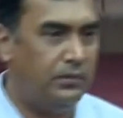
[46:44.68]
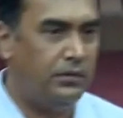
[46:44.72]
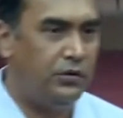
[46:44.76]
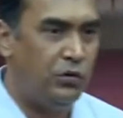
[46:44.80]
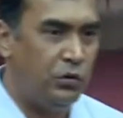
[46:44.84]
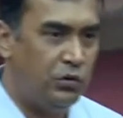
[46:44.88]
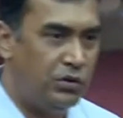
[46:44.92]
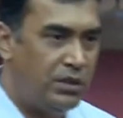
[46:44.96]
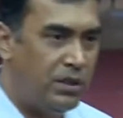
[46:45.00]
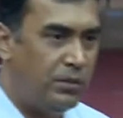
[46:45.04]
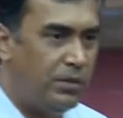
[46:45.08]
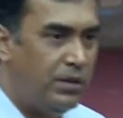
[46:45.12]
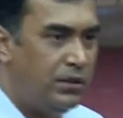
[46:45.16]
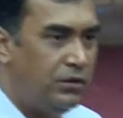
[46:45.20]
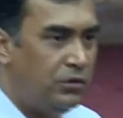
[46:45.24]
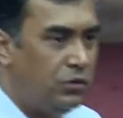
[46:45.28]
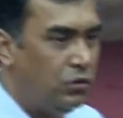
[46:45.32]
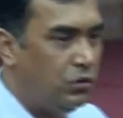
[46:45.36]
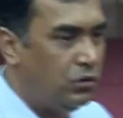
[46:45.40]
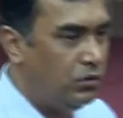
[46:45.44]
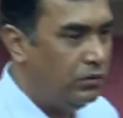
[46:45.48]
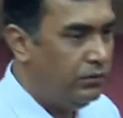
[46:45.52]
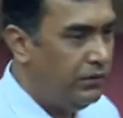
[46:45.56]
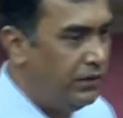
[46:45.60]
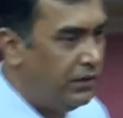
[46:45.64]
usable.
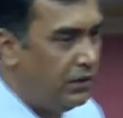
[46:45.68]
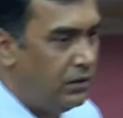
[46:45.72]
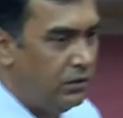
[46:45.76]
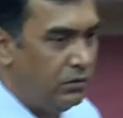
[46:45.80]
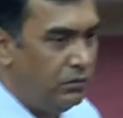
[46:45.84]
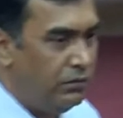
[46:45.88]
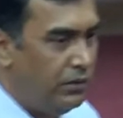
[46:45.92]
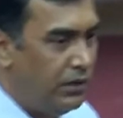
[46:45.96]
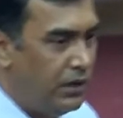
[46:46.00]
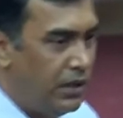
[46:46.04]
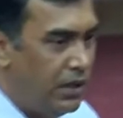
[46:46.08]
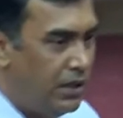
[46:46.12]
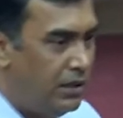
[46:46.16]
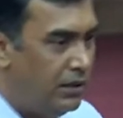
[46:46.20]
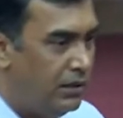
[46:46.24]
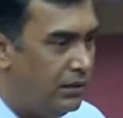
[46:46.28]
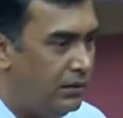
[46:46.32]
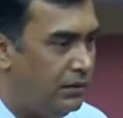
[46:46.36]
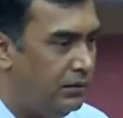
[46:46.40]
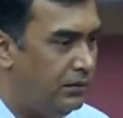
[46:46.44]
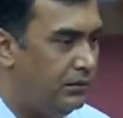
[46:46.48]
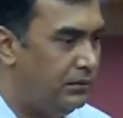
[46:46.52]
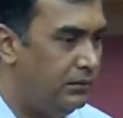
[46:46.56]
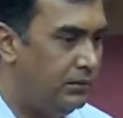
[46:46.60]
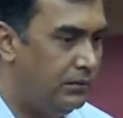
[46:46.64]
So, we, we can't
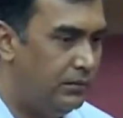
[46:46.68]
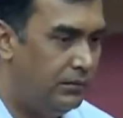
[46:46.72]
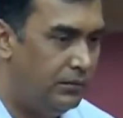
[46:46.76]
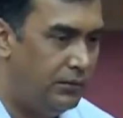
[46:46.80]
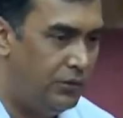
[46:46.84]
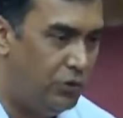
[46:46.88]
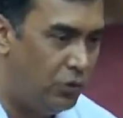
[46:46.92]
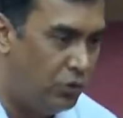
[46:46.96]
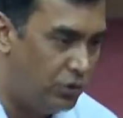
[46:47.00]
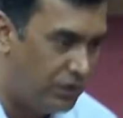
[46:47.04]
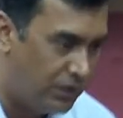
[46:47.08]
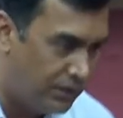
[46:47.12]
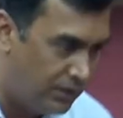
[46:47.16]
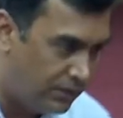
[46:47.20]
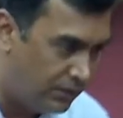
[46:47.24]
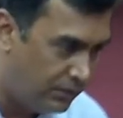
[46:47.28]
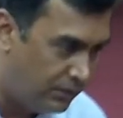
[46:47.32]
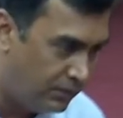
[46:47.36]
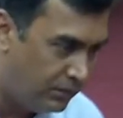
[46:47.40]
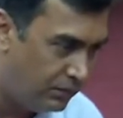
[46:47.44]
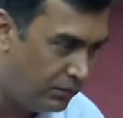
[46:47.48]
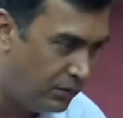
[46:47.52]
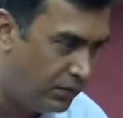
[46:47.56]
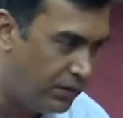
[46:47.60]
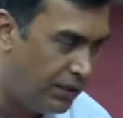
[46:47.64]
use it
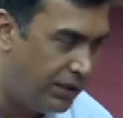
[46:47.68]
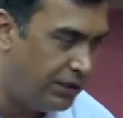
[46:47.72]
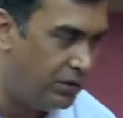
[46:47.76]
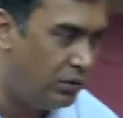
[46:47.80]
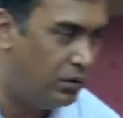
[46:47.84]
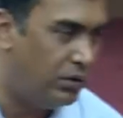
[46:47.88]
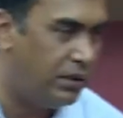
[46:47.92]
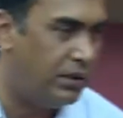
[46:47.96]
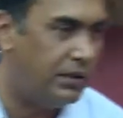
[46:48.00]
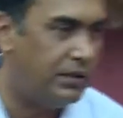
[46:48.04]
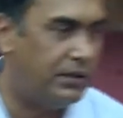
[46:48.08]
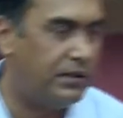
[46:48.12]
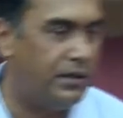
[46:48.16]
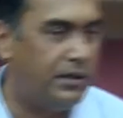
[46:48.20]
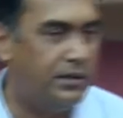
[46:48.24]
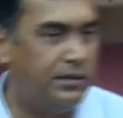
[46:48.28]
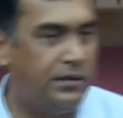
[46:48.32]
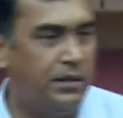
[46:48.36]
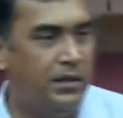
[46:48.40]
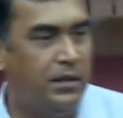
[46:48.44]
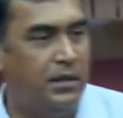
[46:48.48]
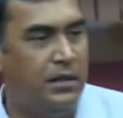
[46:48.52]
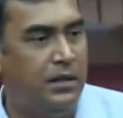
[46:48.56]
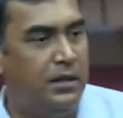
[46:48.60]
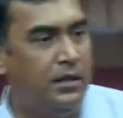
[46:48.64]
for day to day
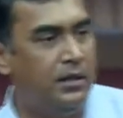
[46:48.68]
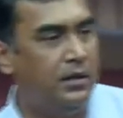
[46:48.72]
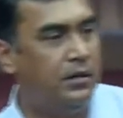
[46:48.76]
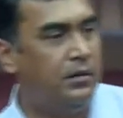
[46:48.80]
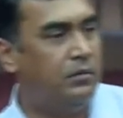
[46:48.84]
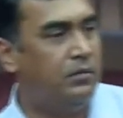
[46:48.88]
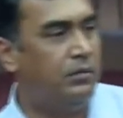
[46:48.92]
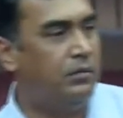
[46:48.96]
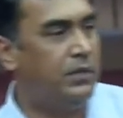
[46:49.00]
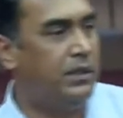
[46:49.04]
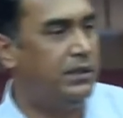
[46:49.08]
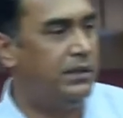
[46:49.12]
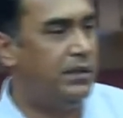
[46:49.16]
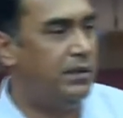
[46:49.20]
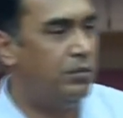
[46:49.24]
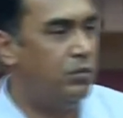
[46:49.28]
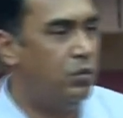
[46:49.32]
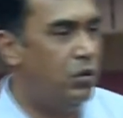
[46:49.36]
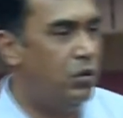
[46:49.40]
research. But the